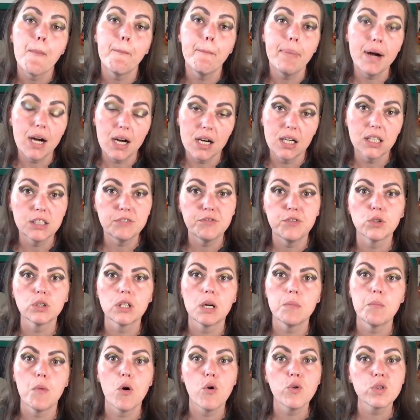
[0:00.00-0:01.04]
but for
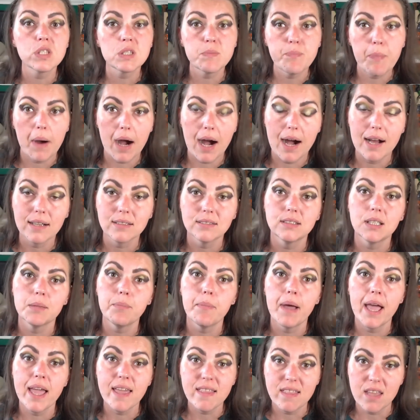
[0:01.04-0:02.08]
the most part, the
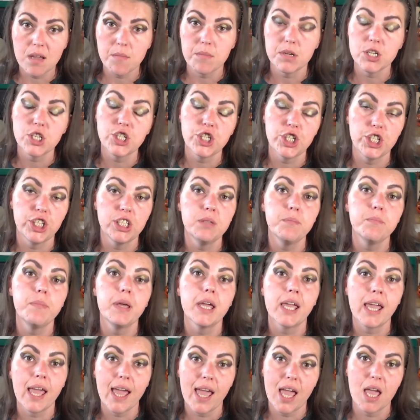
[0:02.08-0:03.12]
bathing machine
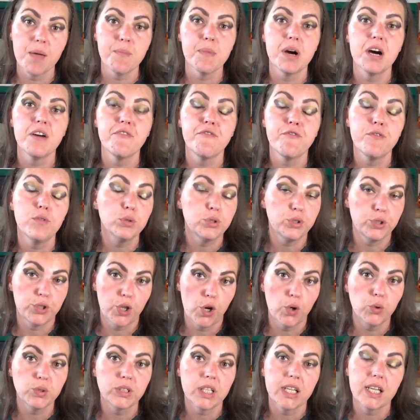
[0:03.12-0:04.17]
became a
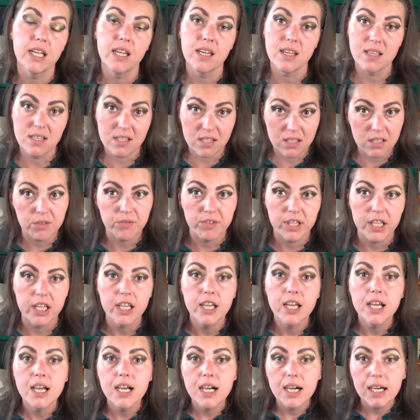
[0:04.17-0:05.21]
footnote in
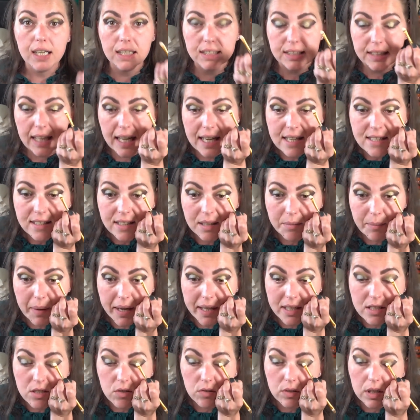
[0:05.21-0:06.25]
history, a
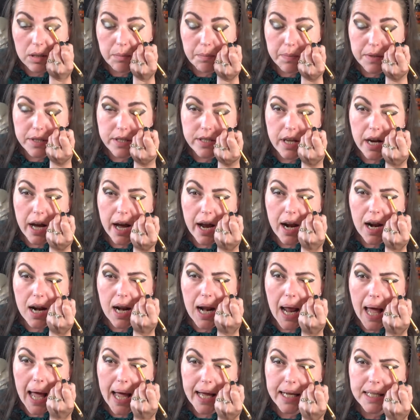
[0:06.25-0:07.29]
testament to the bizarre
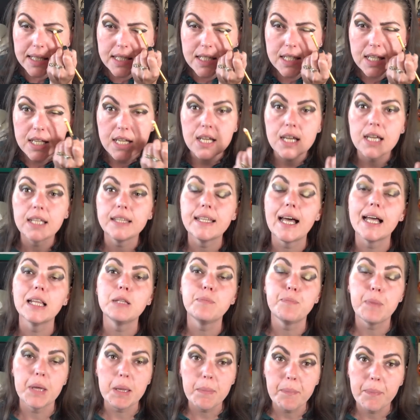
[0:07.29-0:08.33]
lengths
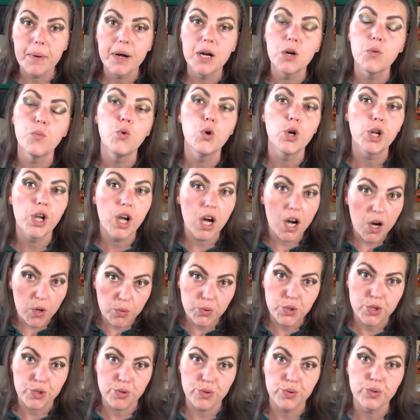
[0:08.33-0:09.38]
that people would go
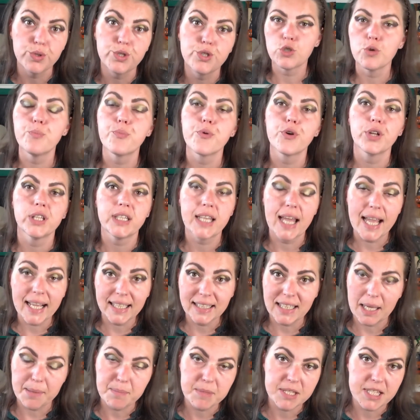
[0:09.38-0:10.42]
to to protect
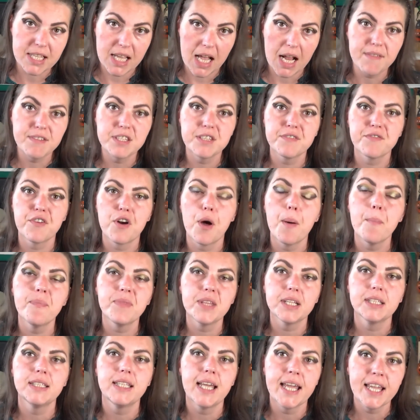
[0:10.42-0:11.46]
themselves from
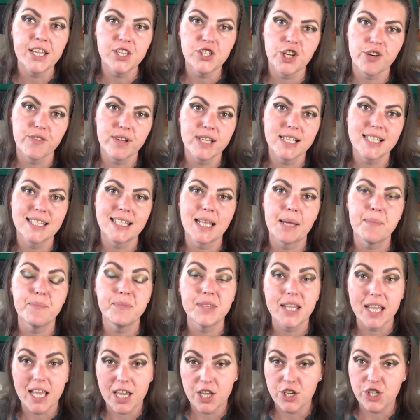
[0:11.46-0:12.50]
the dangerous
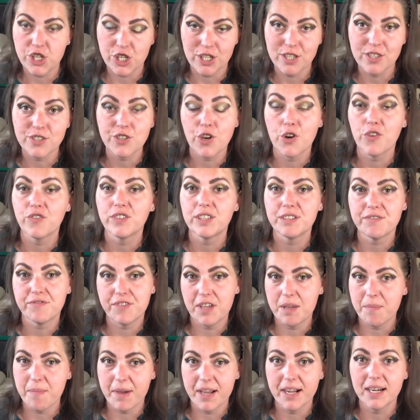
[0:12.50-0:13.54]
temptations of the
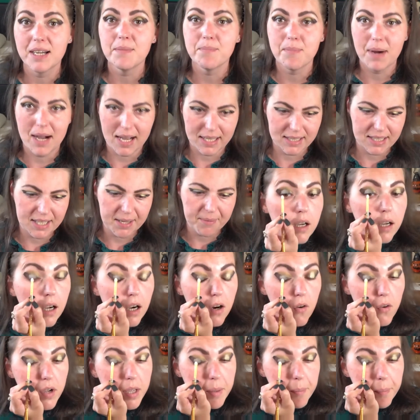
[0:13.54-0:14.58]
female body.
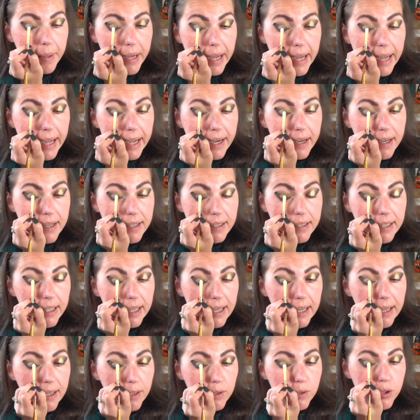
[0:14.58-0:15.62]
Going back
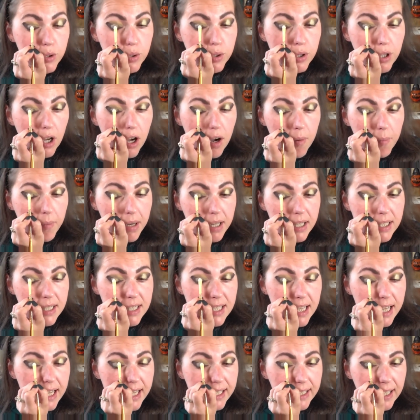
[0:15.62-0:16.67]
now to Thomas
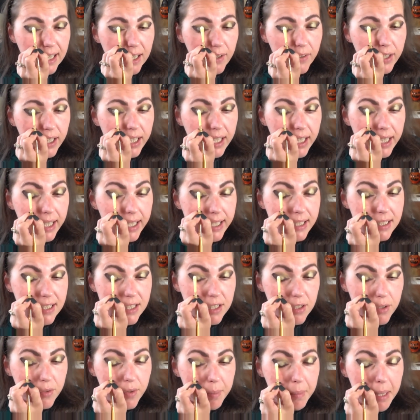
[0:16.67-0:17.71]
and our case,
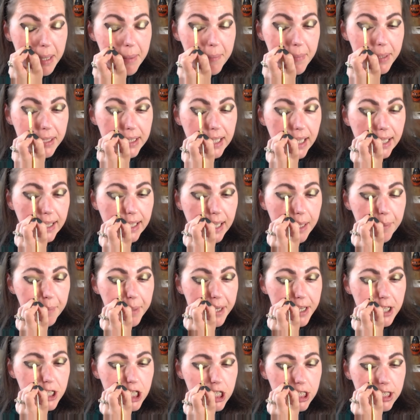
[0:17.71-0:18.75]
you remember that I
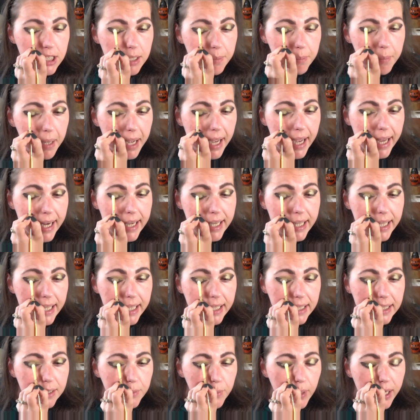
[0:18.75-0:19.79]
mentioned the man
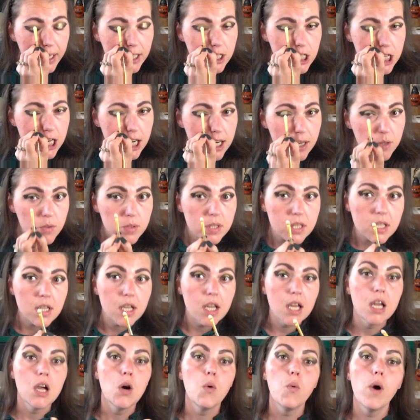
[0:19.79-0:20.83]
in the watch house?
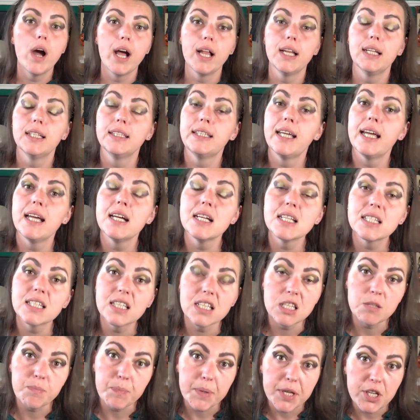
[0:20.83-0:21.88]
Well, their
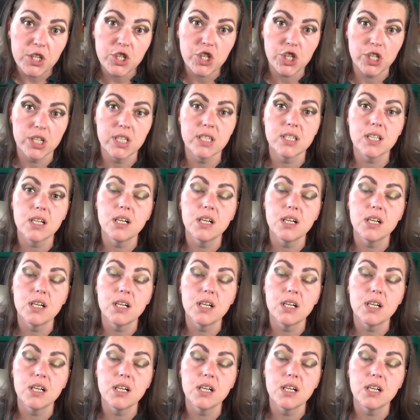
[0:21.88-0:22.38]
suspicions